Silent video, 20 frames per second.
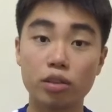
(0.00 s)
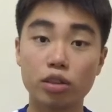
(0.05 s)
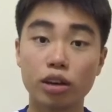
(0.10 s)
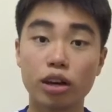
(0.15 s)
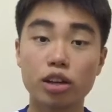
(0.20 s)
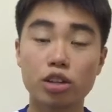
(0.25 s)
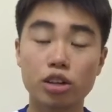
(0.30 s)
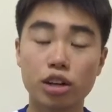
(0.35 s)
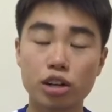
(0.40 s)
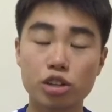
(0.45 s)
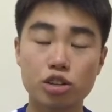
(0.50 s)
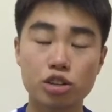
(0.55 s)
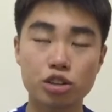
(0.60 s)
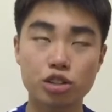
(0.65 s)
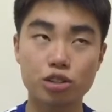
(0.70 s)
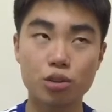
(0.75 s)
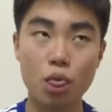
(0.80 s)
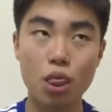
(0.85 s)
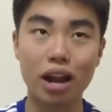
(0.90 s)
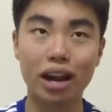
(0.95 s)
you guys
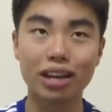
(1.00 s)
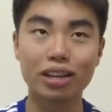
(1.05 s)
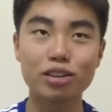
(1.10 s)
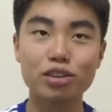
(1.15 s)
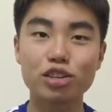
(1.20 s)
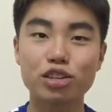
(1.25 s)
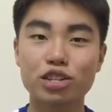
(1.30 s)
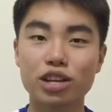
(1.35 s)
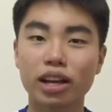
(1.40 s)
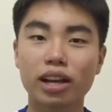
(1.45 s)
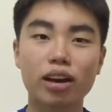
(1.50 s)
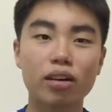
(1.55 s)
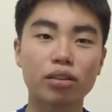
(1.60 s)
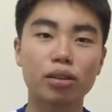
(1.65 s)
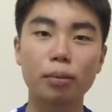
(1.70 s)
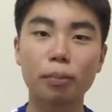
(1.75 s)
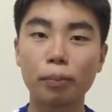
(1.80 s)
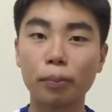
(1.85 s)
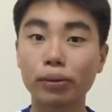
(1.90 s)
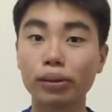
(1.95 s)
should check out
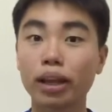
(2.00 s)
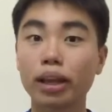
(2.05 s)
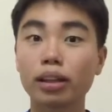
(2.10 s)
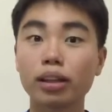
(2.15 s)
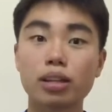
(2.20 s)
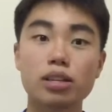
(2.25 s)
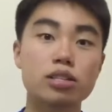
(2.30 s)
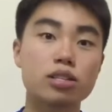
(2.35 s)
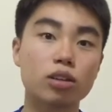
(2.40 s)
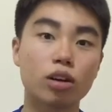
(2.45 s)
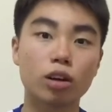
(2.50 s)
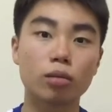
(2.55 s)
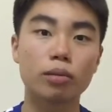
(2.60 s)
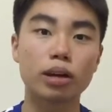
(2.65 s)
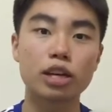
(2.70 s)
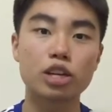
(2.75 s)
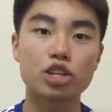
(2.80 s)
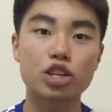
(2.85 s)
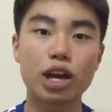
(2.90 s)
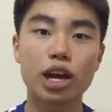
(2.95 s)
the playlist on
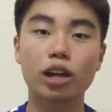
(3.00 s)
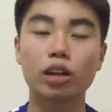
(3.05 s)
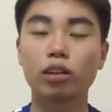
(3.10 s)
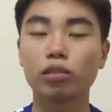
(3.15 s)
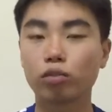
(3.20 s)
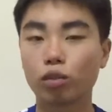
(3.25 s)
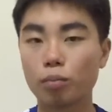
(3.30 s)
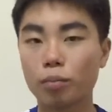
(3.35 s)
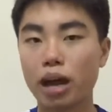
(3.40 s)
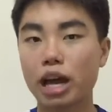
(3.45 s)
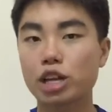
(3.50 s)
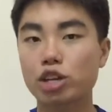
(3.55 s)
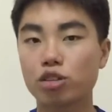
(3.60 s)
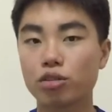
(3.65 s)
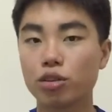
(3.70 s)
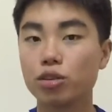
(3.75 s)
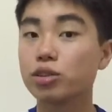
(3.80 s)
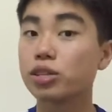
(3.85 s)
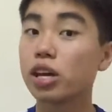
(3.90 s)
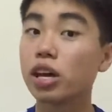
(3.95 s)
my channel for match
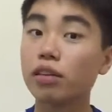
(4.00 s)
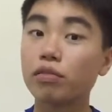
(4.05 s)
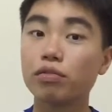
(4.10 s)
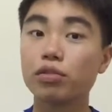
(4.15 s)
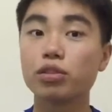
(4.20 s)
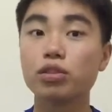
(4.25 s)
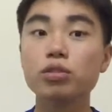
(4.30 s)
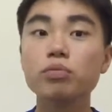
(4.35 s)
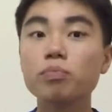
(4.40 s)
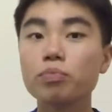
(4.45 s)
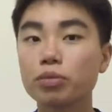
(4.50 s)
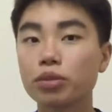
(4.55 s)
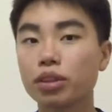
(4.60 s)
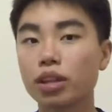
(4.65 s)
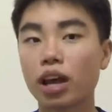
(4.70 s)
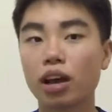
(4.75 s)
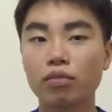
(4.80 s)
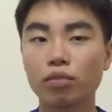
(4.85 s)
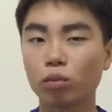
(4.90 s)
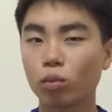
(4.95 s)
reviews if you
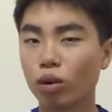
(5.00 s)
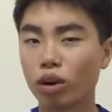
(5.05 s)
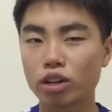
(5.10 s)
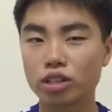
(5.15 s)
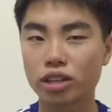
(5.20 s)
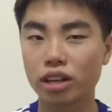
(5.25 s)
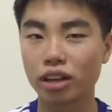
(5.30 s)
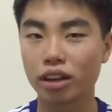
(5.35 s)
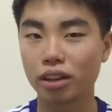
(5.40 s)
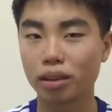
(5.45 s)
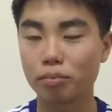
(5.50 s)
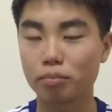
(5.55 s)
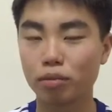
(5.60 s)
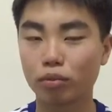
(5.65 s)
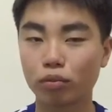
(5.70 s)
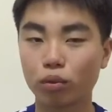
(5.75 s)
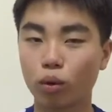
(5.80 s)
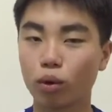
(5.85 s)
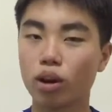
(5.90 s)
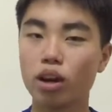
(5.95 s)
haven't watched any of them
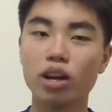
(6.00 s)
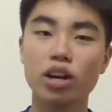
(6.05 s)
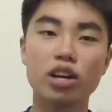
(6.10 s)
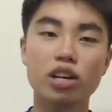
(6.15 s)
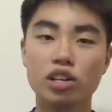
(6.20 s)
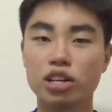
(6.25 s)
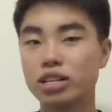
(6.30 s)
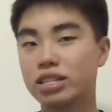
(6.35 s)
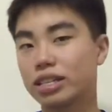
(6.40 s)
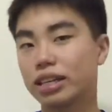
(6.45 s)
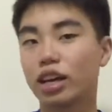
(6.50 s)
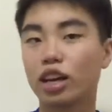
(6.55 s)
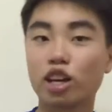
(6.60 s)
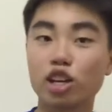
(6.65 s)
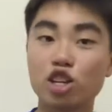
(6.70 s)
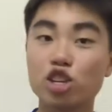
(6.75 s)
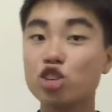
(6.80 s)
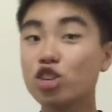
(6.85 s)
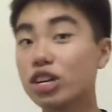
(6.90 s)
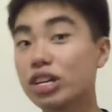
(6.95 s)
before, just to get
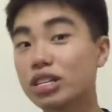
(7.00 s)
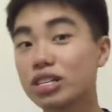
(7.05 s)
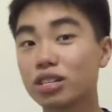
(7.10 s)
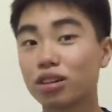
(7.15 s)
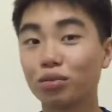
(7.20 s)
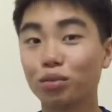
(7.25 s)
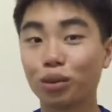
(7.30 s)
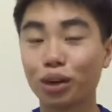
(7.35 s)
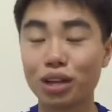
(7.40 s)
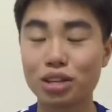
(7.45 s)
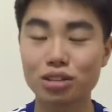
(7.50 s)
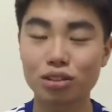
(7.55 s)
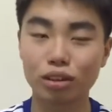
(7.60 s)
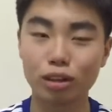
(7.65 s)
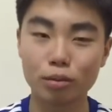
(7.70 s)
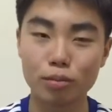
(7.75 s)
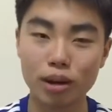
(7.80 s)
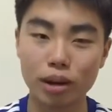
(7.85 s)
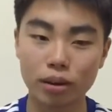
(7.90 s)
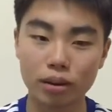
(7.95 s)
a gist of what it's
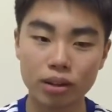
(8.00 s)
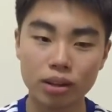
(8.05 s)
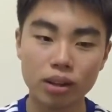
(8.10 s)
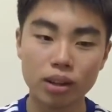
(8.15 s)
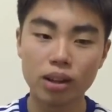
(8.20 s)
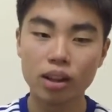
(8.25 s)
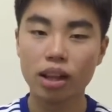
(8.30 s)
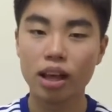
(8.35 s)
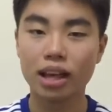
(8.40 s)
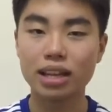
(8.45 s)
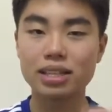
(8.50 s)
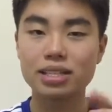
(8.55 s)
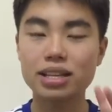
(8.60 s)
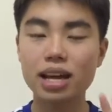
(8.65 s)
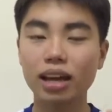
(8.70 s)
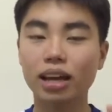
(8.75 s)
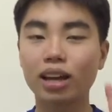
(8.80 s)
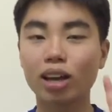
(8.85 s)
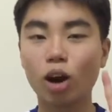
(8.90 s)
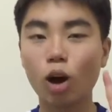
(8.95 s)
all about. And
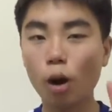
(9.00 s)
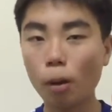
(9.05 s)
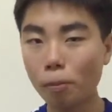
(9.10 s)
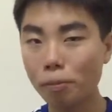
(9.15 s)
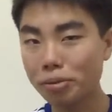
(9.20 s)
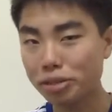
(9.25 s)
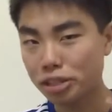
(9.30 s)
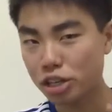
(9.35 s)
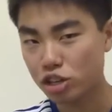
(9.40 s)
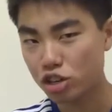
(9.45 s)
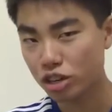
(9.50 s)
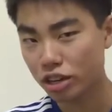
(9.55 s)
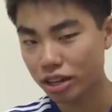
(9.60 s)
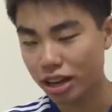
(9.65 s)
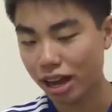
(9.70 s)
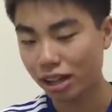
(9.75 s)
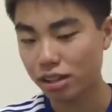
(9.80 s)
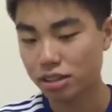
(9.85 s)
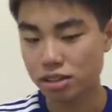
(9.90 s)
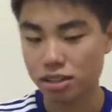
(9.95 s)
second, opposition
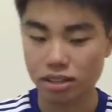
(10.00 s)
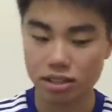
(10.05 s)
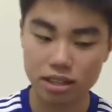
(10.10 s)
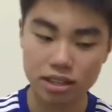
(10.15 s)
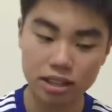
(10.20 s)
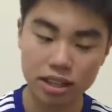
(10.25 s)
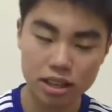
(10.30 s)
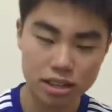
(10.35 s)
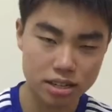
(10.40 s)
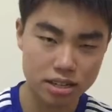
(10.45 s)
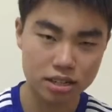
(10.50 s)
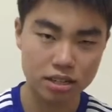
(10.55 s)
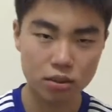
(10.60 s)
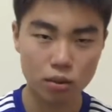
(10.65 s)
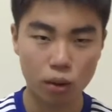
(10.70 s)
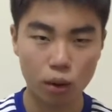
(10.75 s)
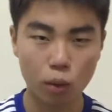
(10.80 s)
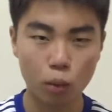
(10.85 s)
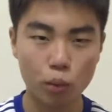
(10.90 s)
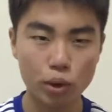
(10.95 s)
analysis, and this is
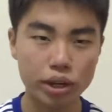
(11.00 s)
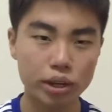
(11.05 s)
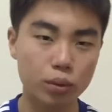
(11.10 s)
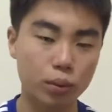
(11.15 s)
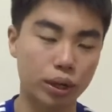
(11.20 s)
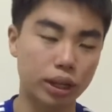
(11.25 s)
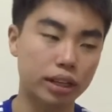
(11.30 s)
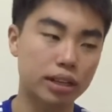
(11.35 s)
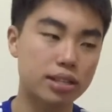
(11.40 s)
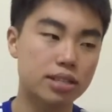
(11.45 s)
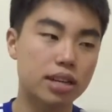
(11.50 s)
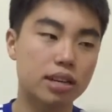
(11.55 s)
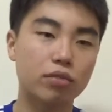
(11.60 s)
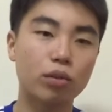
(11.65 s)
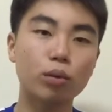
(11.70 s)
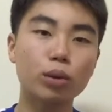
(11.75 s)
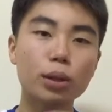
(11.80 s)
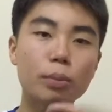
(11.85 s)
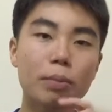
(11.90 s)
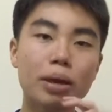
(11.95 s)
a weird one because I've
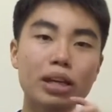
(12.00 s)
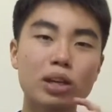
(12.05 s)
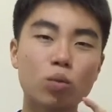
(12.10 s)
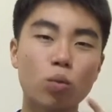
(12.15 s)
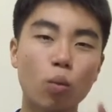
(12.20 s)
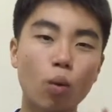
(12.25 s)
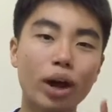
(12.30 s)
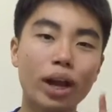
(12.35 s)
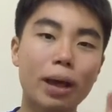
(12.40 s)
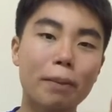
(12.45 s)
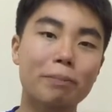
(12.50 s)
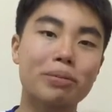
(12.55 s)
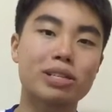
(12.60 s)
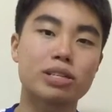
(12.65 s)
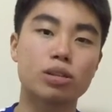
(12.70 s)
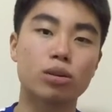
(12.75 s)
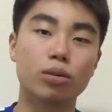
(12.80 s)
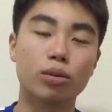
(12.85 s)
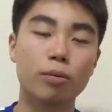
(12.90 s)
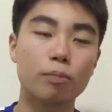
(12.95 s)
only made one
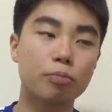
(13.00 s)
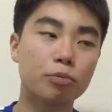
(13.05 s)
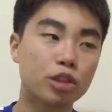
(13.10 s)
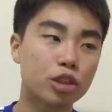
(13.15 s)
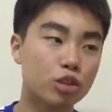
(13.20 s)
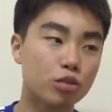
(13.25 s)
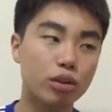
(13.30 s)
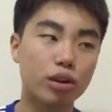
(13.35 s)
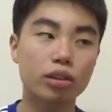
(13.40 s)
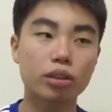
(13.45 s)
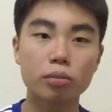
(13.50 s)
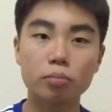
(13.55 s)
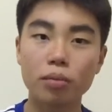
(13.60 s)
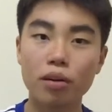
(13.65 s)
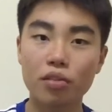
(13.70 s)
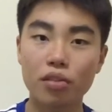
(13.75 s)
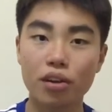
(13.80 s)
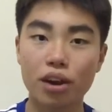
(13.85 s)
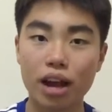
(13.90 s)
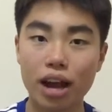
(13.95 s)
episode throughout the
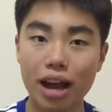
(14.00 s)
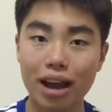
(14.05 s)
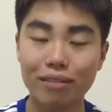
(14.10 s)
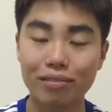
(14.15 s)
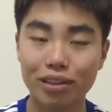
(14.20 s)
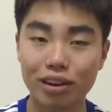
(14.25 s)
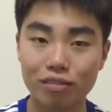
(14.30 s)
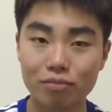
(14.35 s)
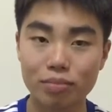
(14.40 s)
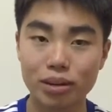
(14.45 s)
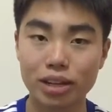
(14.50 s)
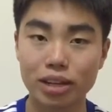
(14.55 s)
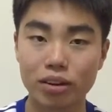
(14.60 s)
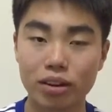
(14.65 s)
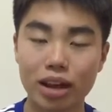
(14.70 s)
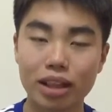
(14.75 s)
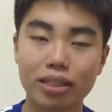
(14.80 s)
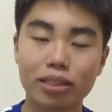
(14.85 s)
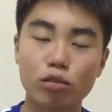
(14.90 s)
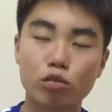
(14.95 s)
month and a half that I've been here,
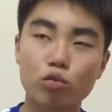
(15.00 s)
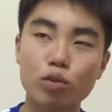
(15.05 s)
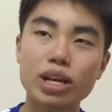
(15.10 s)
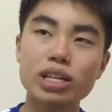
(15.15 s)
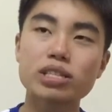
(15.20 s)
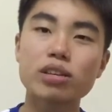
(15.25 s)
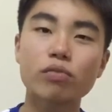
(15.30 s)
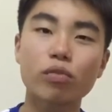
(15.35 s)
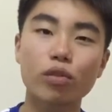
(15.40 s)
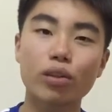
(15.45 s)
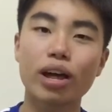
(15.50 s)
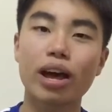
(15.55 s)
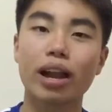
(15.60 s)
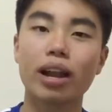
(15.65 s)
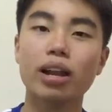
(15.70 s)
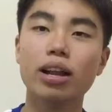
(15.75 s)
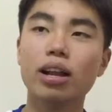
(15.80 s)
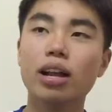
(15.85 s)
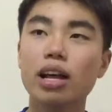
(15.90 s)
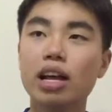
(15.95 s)
and the reason for
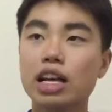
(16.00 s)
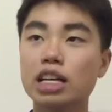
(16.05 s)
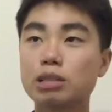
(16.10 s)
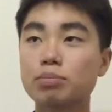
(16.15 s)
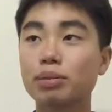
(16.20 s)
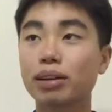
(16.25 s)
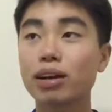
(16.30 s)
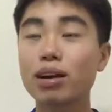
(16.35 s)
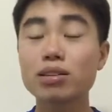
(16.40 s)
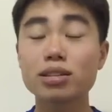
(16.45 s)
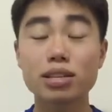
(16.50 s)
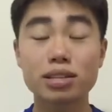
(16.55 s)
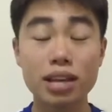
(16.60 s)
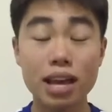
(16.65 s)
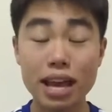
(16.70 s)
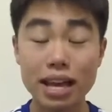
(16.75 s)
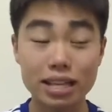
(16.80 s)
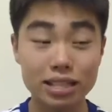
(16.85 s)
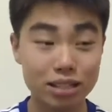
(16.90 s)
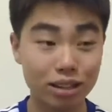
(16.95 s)
that is because it
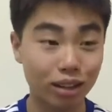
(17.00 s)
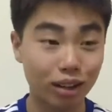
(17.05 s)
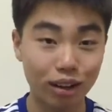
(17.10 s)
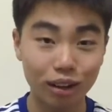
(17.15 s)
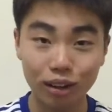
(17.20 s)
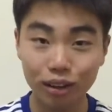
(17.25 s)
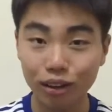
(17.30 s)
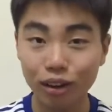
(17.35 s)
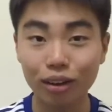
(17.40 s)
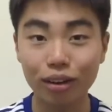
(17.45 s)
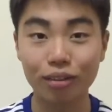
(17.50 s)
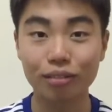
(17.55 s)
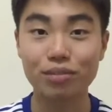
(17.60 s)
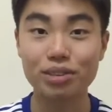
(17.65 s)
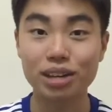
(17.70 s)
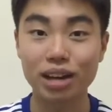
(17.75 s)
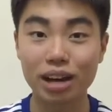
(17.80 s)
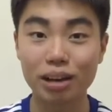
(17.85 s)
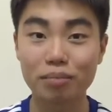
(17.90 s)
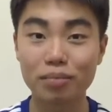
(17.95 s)
takes a lot of
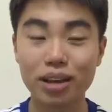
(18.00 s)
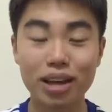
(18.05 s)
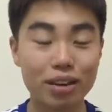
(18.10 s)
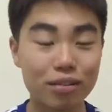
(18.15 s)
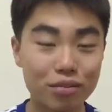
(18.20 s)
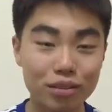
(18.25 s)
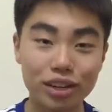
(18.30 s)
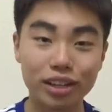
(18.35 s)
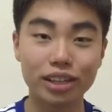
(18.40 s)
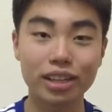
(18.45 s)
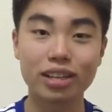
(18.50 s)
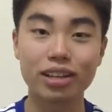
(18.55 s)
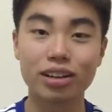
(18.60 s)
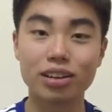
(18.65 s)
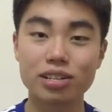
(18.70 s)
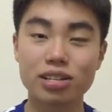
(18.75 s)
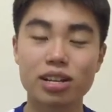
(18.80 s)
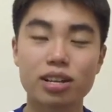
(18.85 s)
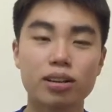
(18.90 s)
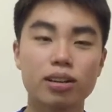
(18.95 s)
time. It really
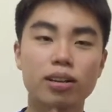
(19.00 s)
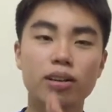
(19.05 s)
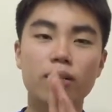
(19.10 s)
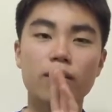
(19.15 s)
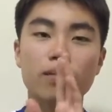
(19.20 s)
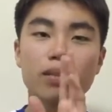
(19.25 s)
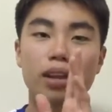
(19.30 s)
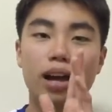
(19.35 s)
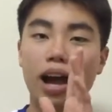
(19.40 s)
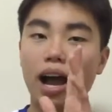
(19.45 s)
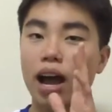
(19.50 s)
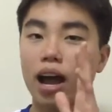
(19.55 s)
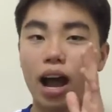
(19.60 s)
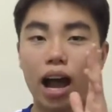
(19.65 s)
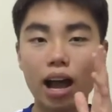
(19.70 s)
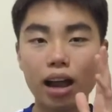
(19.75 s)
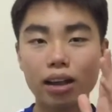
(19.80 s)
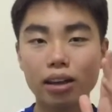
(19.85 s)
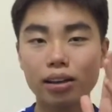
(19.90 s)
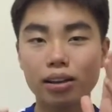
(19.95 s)
does. And
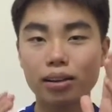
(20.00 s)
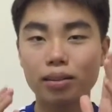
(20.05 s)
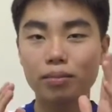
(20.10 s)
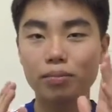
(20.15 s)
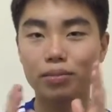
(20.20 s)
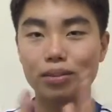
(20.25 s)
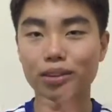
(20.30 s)
I